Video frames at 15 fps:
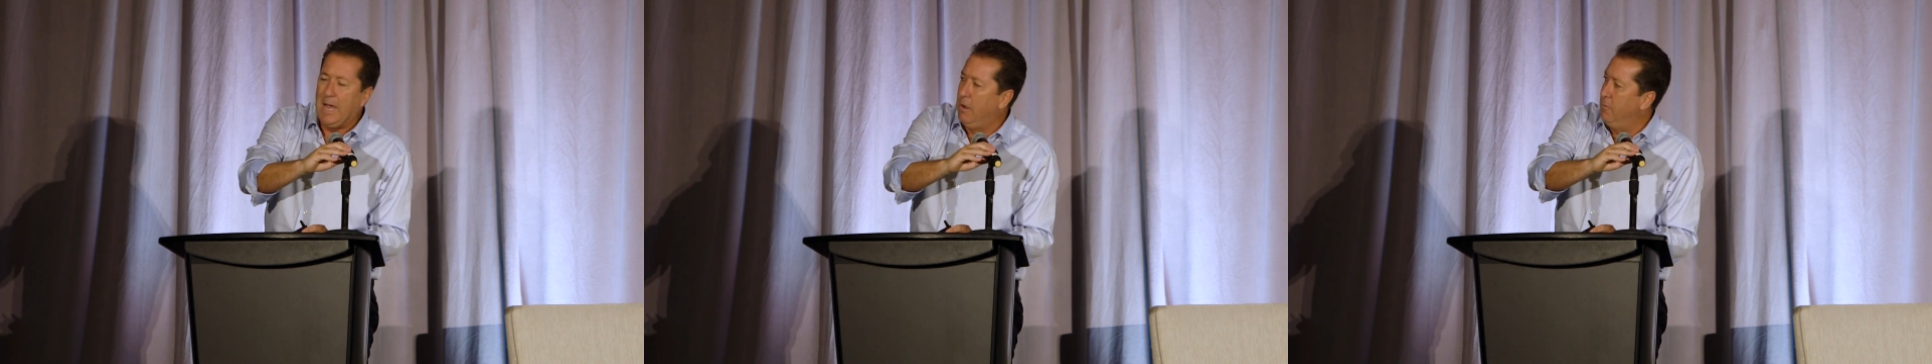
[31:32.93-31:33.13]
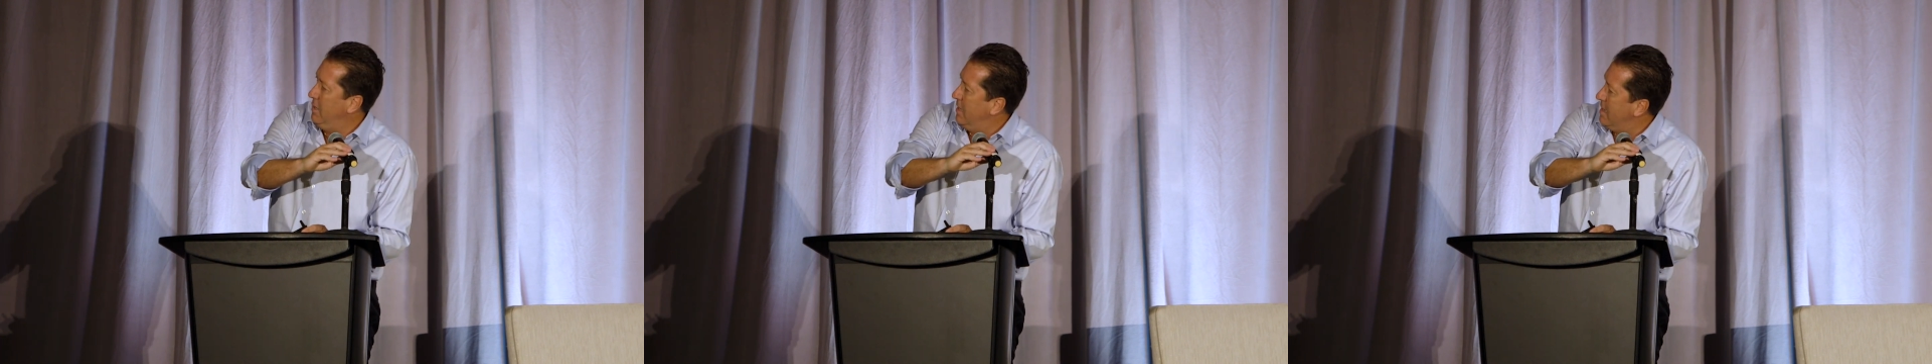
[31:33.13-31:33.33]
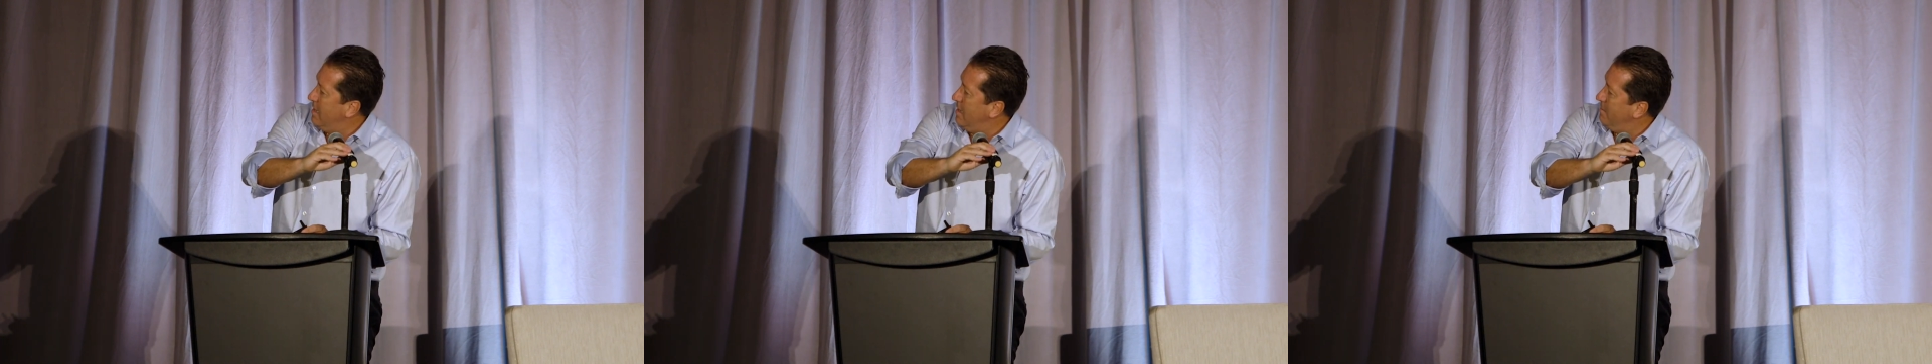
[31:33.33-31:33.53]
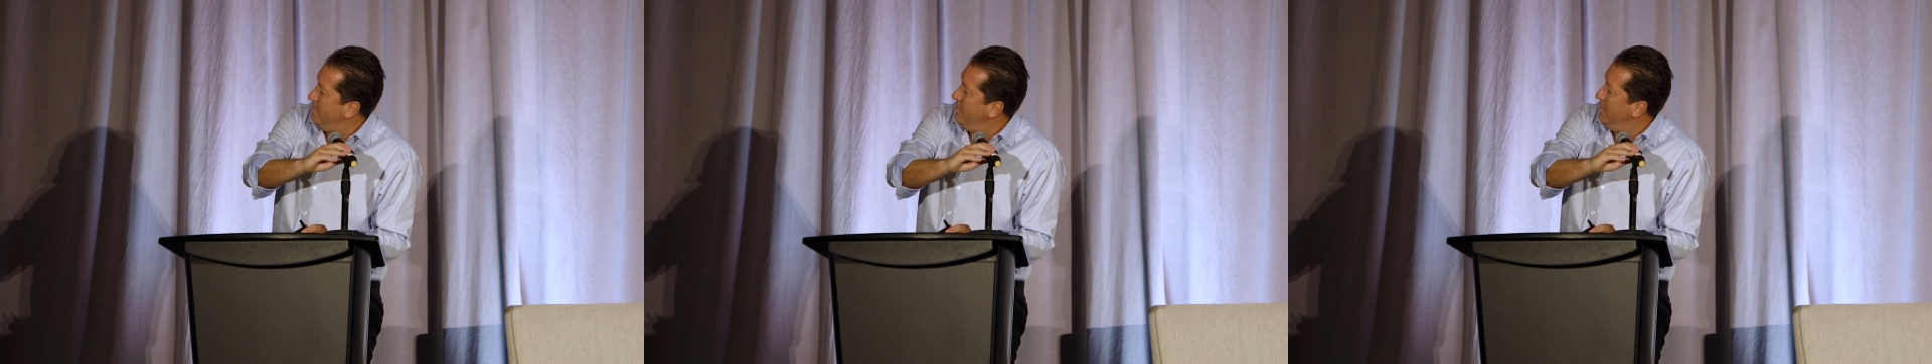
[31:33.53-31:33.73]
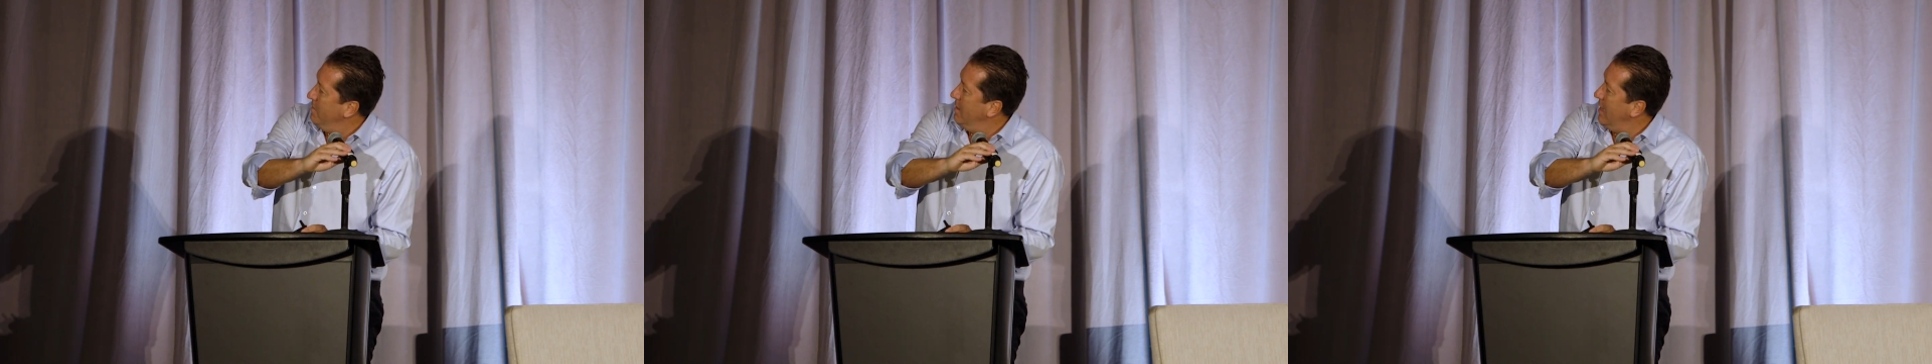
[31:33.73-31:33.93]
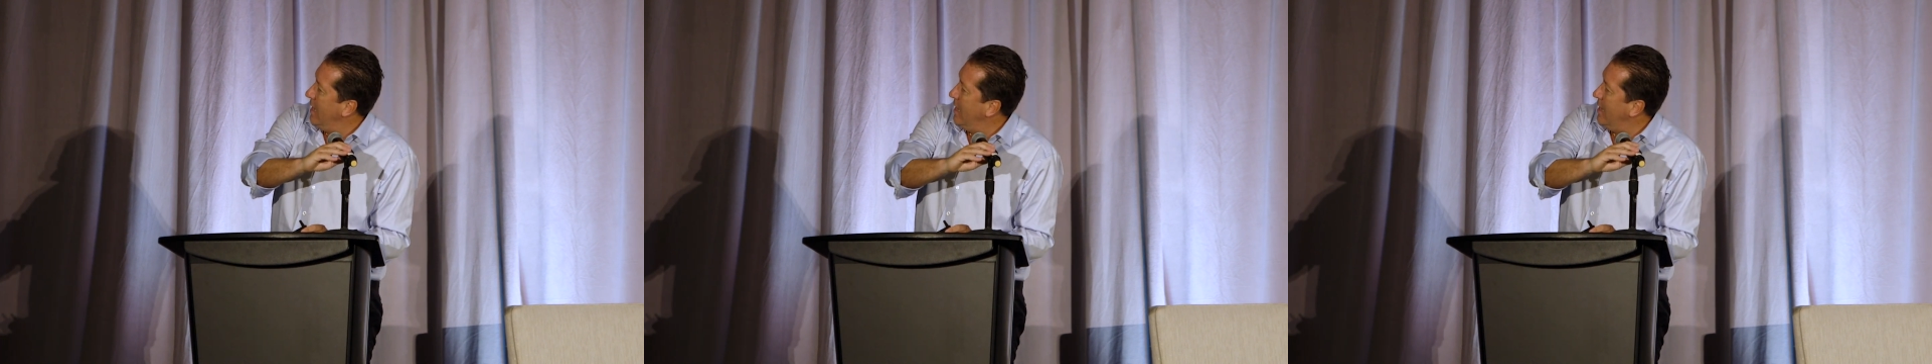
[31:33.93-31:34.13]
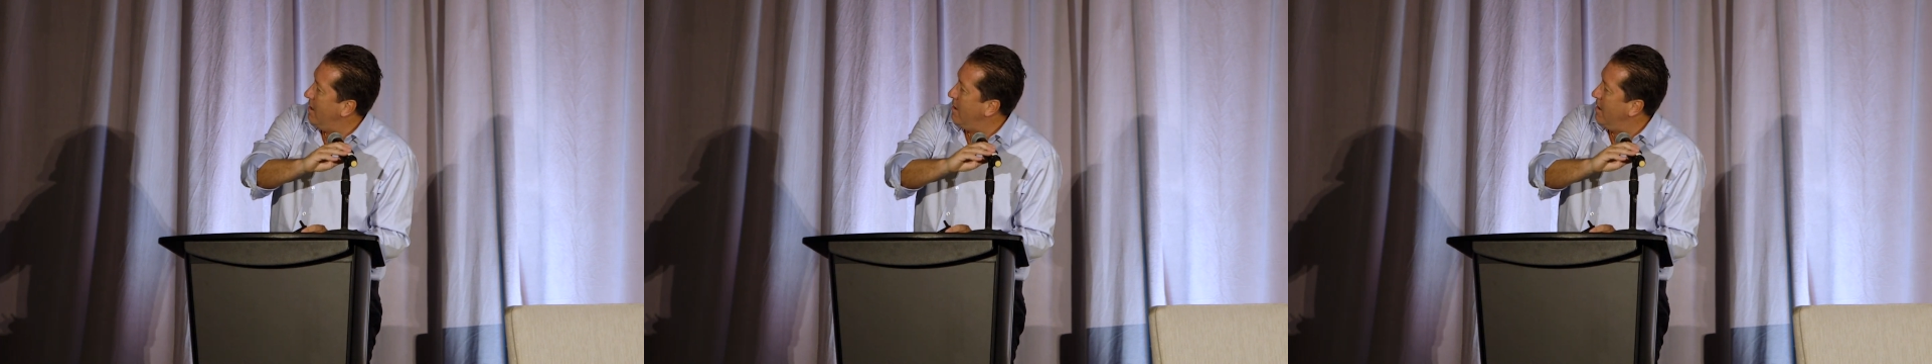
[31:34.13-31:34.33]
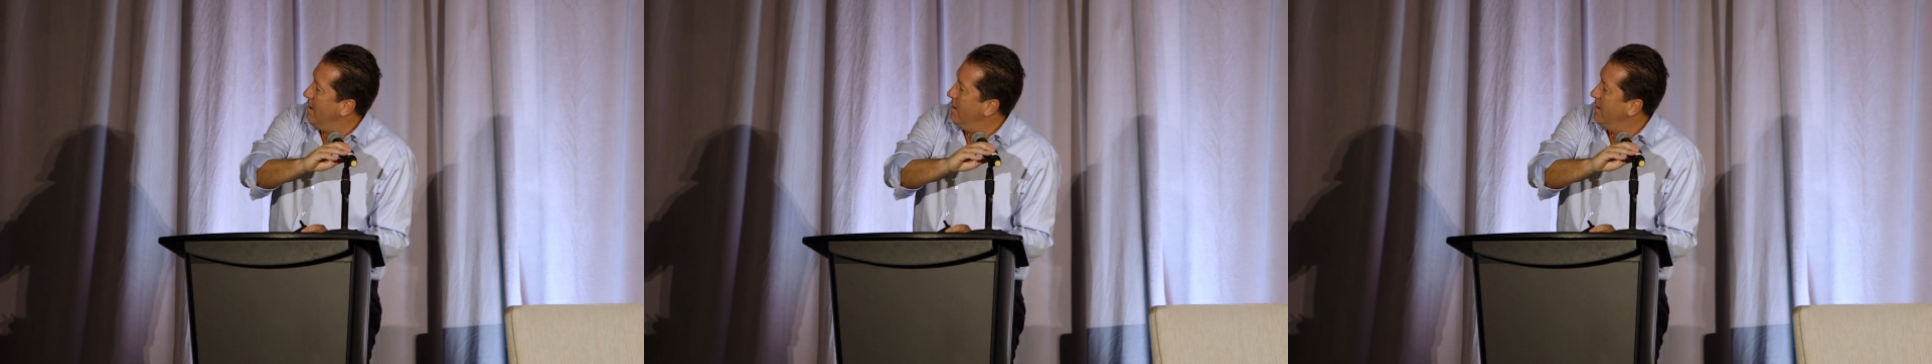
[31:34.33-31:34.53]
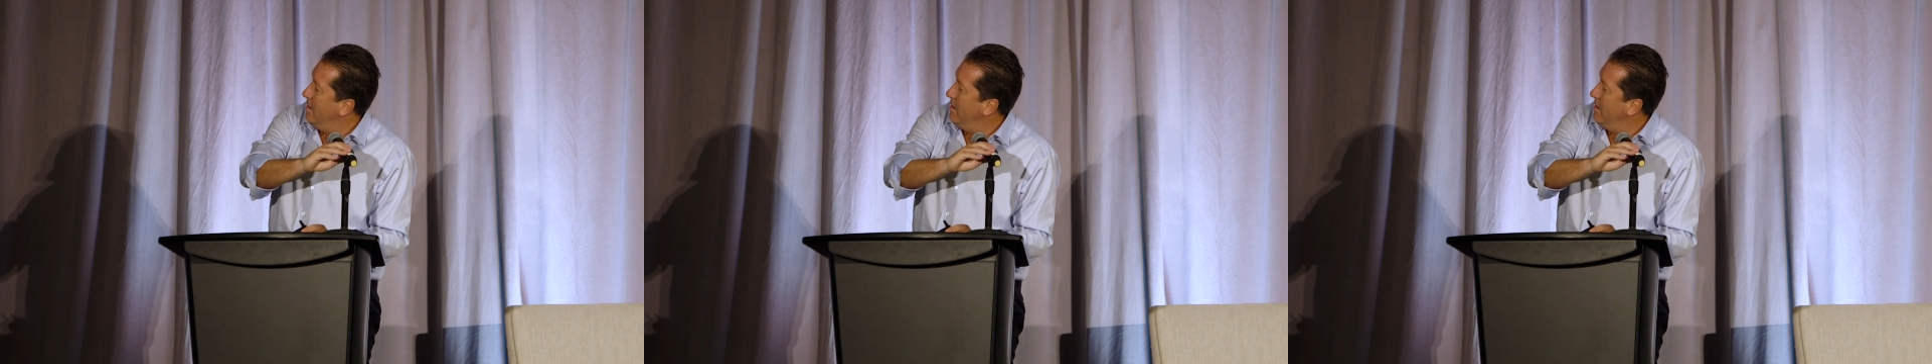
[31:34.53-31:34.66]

outcome here.